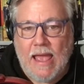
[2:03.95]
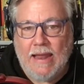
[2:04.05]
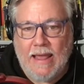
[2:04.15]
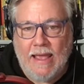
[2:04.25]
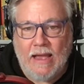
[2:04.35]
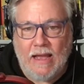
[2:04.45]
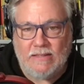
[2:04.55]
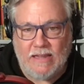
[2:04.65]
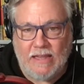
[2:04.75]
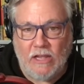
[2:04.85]
at AI
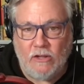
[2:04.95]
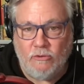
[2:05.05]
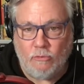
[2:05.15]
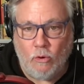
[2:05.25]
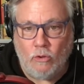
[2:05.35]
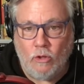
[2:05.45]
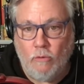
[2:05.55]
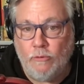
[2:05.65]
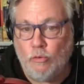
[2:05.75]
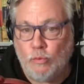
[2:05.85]
taking control
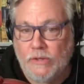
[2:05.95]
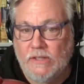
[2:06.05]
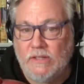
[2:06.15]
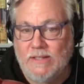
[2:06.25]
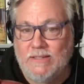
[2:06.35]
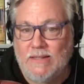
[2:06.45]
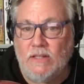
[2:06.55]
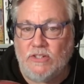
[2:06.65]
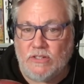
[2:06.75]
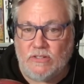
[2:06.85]
over real
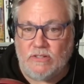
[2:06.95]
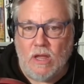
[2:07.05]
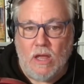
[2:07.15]
intelligence,